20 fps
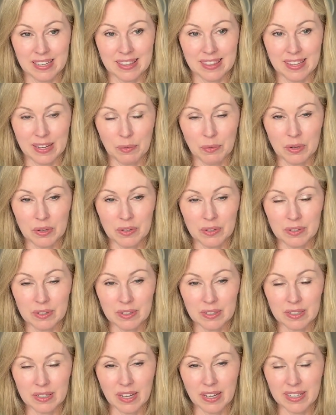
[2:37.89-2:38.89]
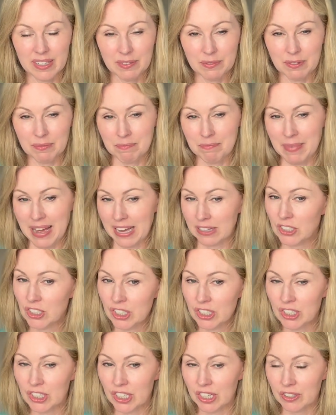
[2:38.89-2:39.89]
they will kind of match
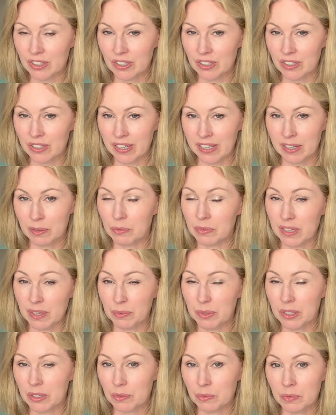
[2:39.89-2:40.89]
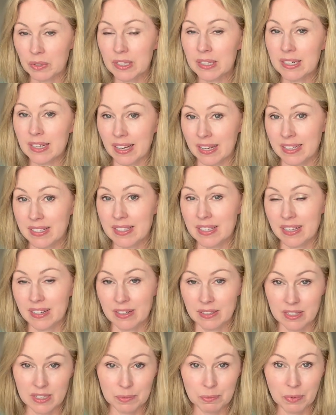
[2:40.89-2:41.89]
each other and it will look really nice in
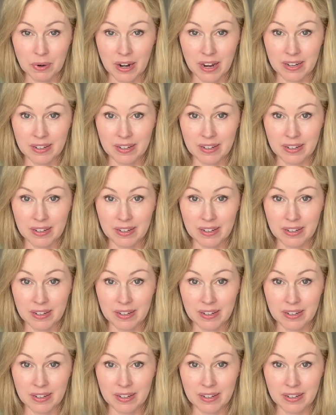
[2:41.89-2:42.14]
a spread.